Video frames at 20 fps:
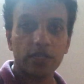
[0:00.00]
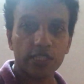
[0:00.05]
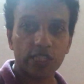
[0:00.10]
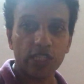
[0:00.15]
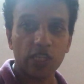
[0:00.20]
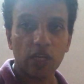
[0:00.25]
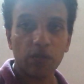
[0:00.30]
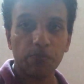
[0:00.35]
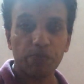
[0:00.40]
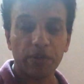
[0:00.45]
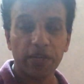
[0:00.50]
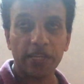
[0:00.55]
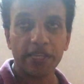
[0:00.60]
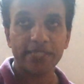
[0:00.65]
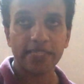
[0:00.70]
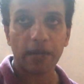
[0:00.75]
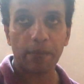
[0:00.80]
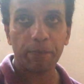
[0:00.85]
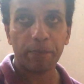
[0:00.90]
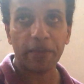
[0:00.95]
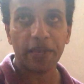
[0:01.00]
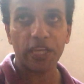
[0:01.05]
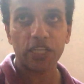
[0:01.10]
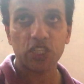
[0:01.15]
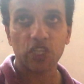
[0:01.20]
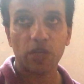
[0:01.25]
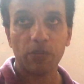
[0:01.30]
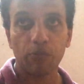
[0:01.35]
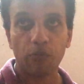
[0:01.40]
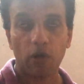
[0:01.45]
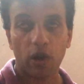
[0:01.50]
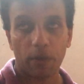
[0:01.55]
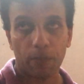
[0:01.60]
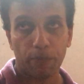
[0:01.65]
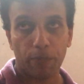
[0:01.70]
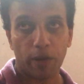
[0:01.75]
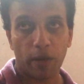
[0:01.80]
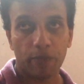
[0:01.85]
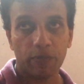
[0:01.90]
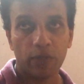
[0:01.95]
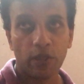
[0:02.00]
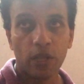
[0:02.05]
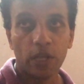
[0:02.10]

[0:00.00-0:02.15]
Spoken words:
GP summation problem.